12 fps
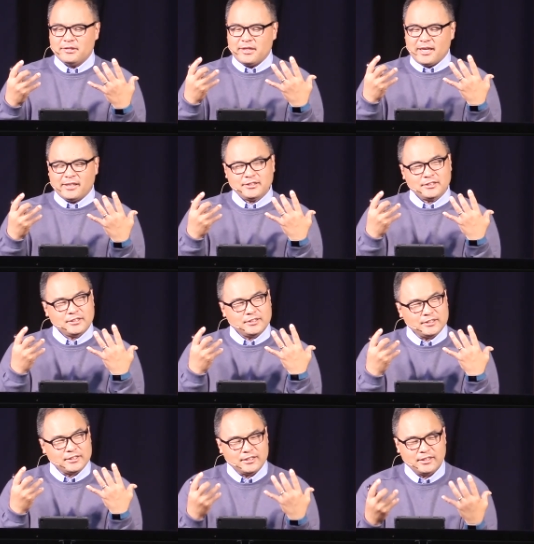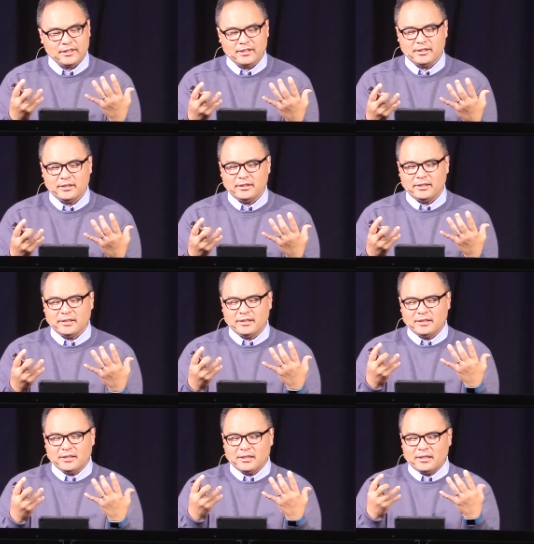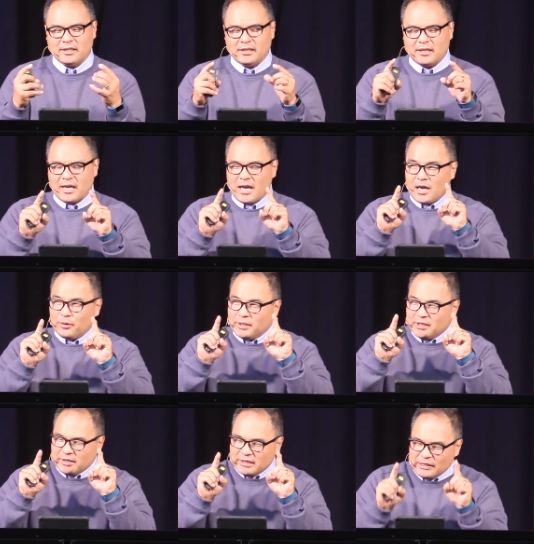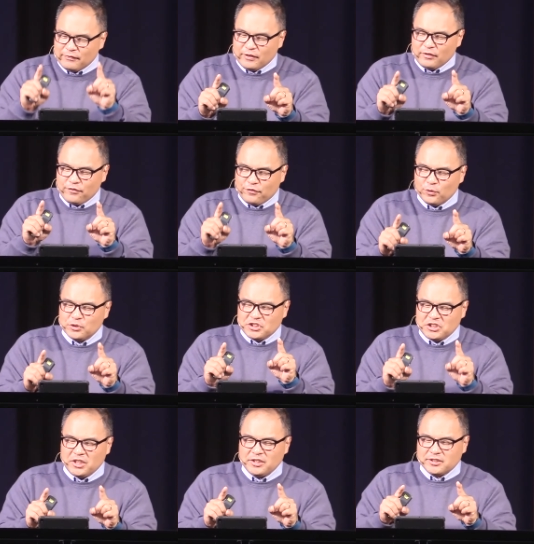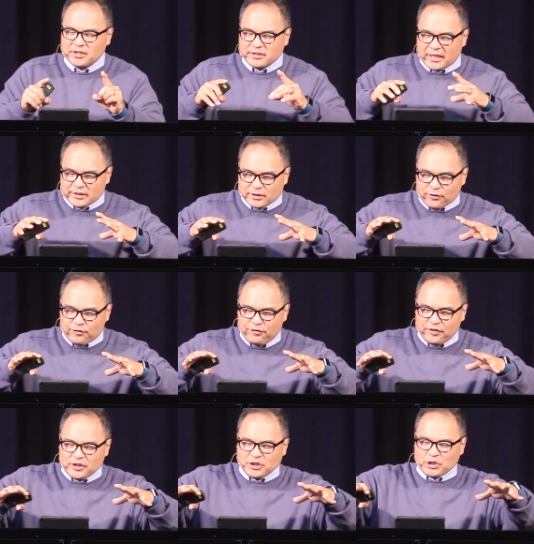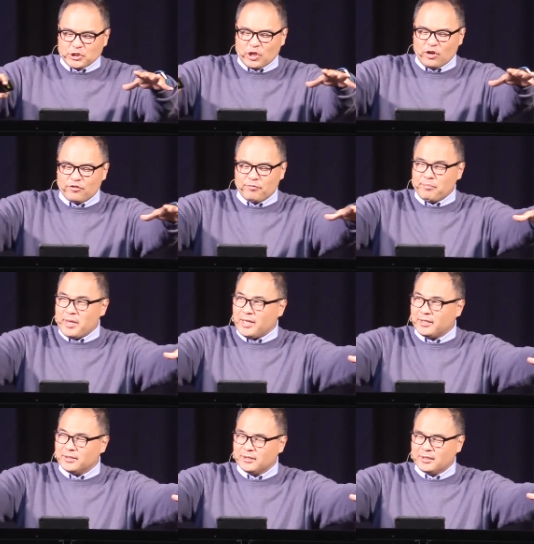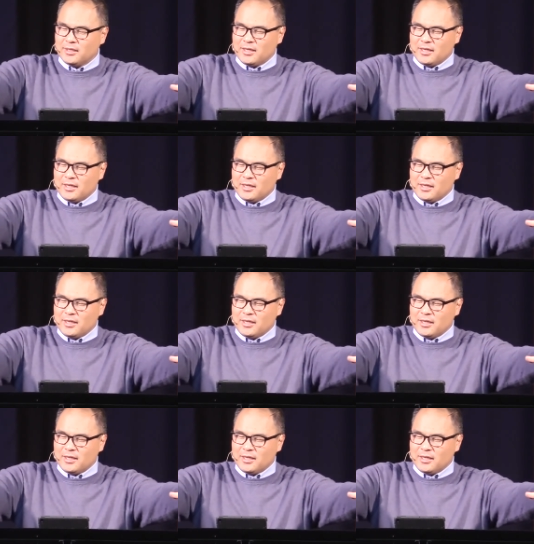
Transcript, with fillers: they see how in living for Jesus as a fisher of men,